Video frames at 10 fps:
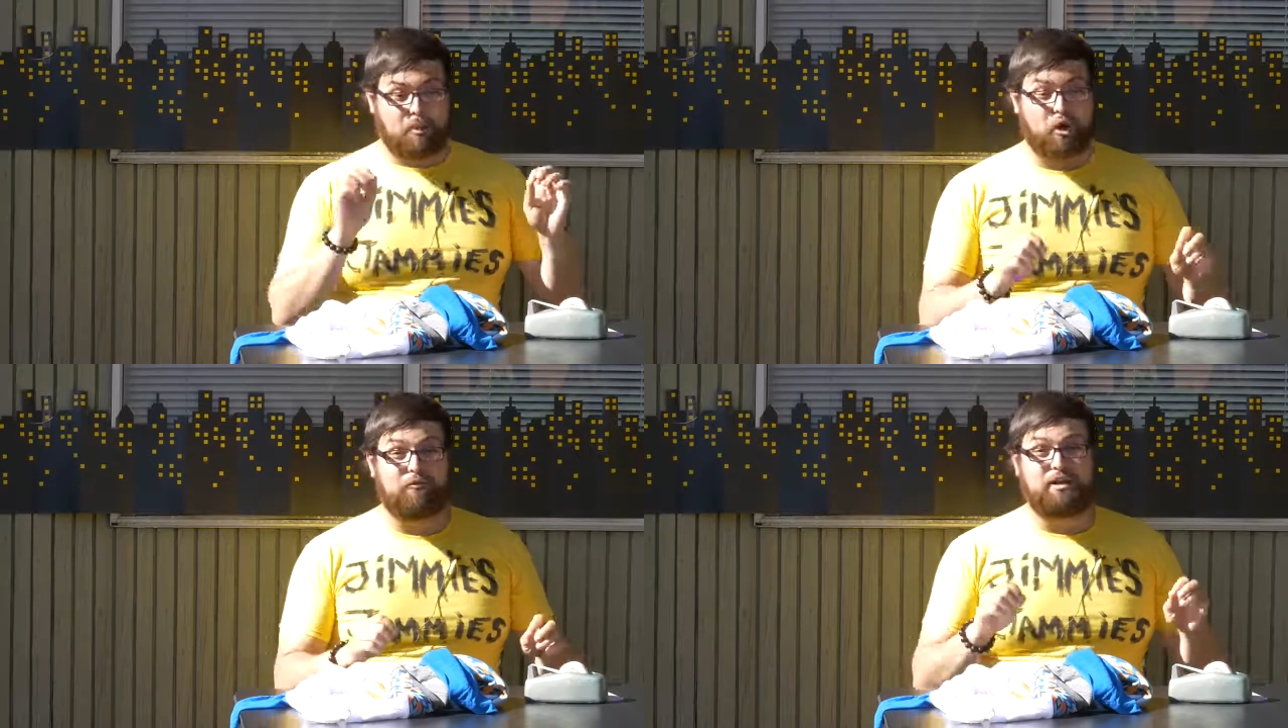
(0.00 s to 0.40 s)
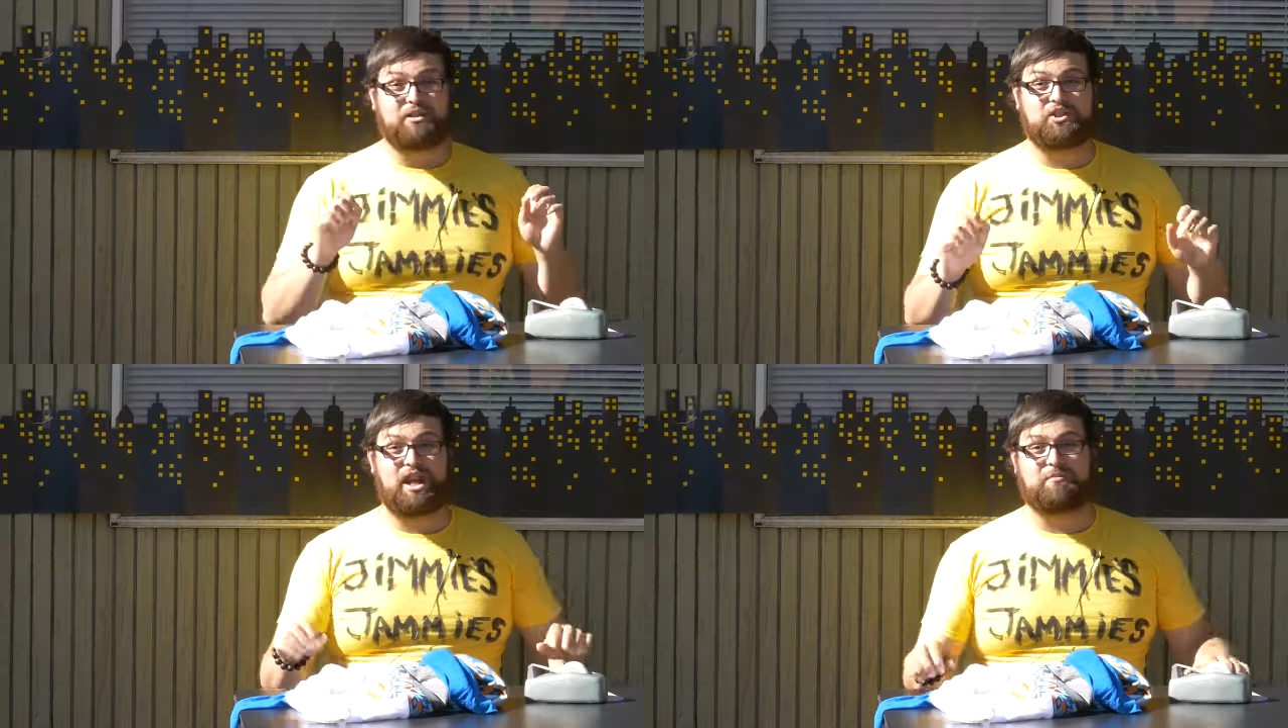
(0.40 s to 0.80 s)

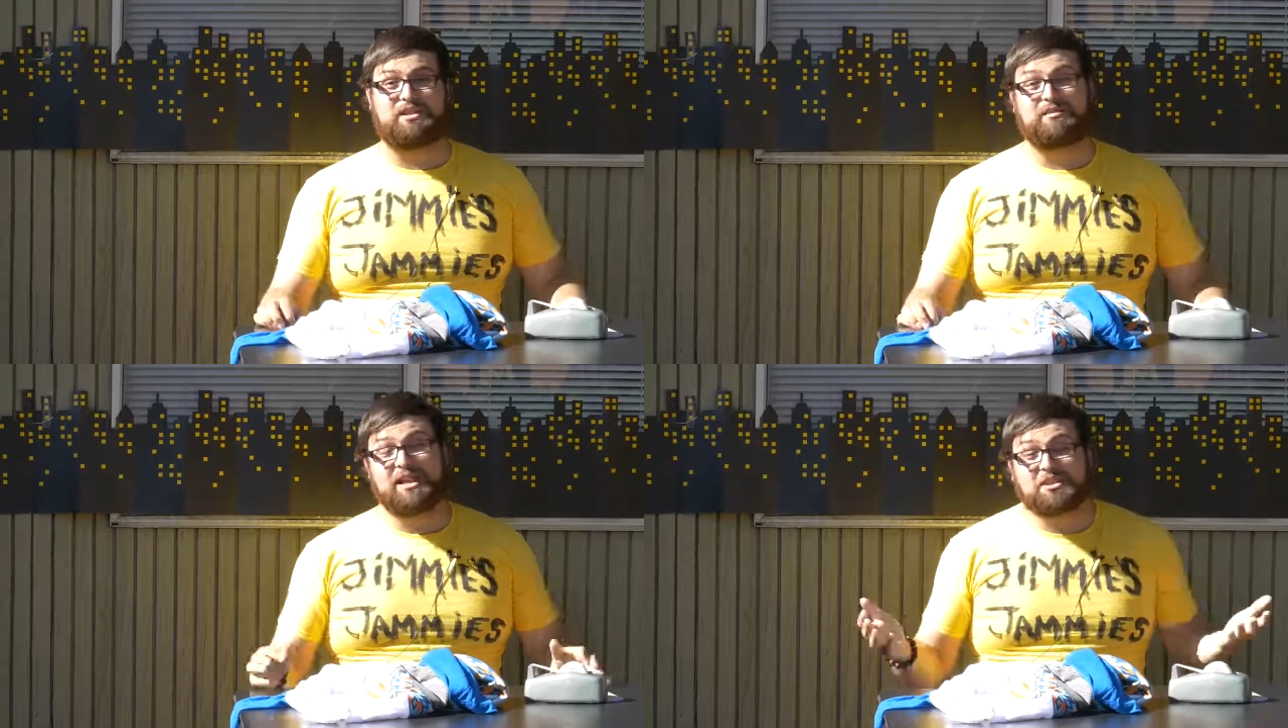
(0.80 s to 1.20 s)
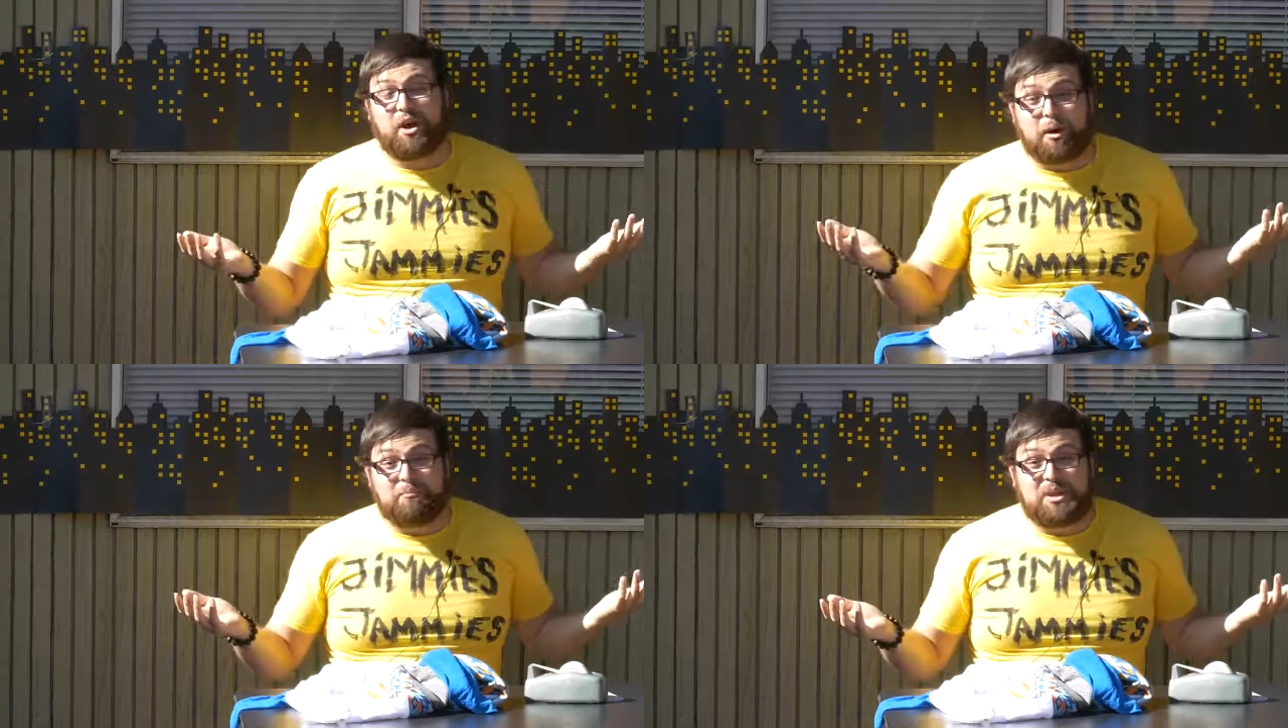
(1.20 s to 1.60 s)
perfect jammy. It's
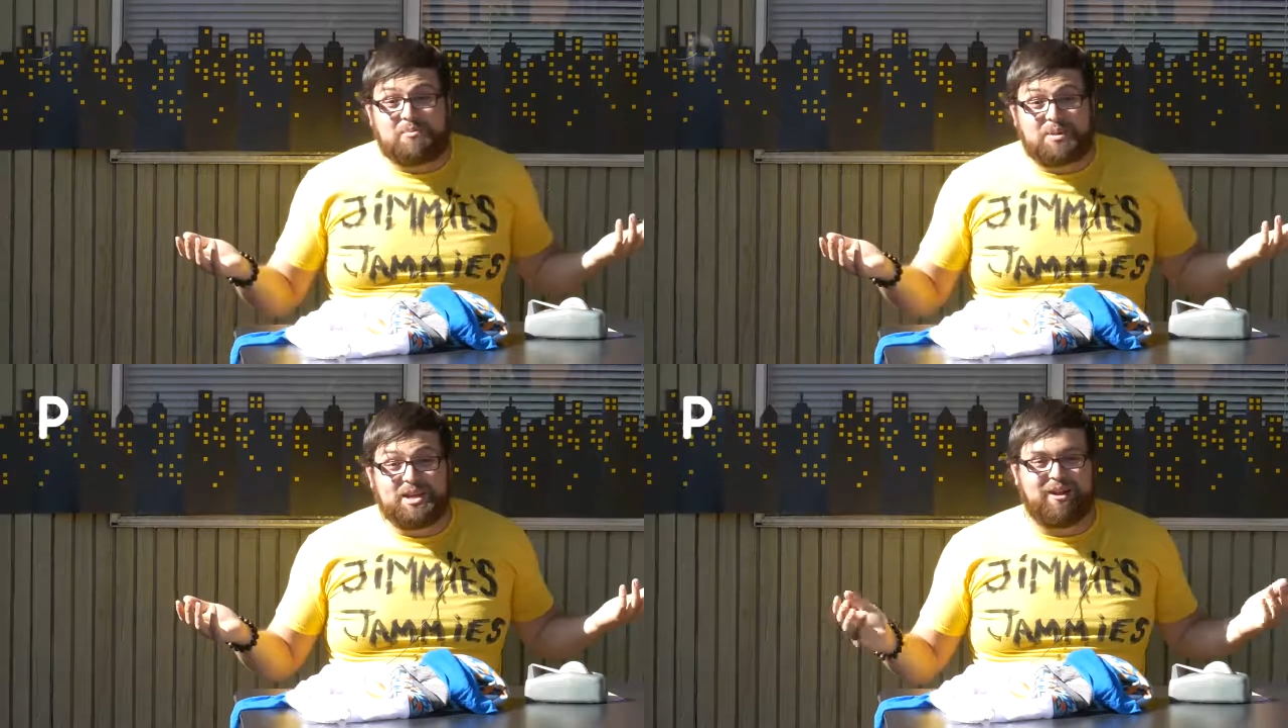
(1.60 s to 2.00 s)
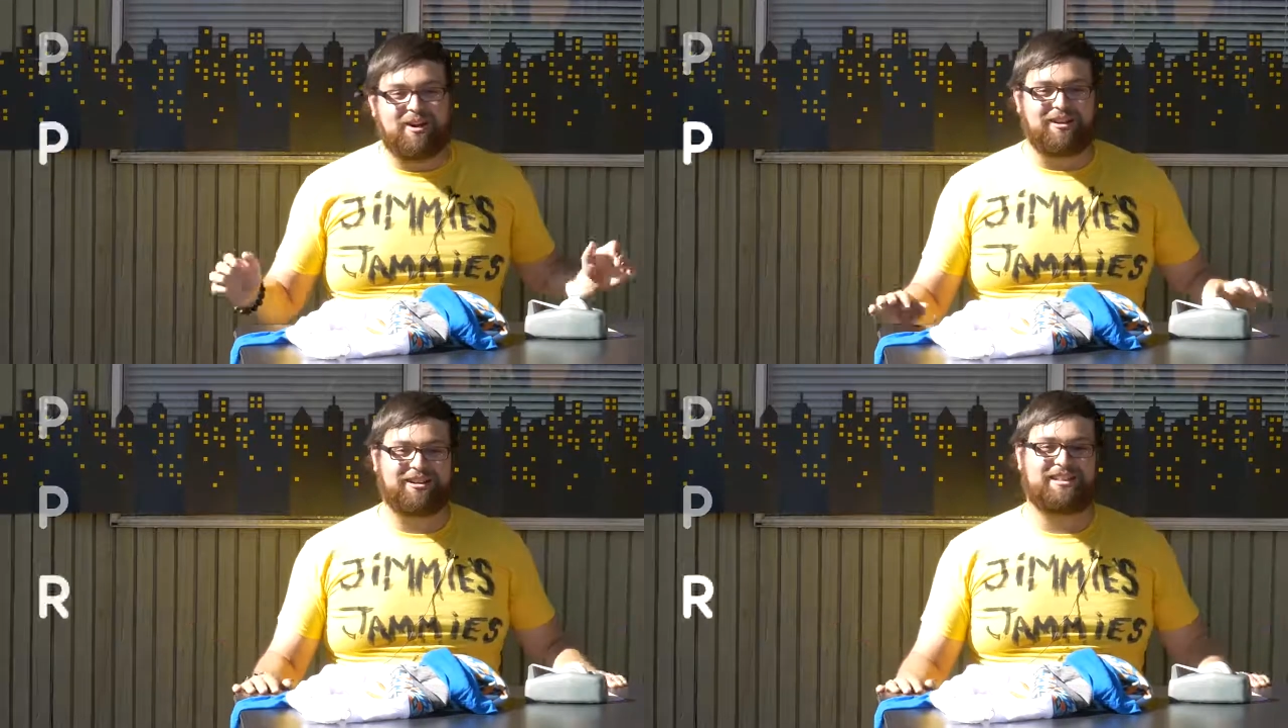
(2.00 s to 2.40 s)
called PPR.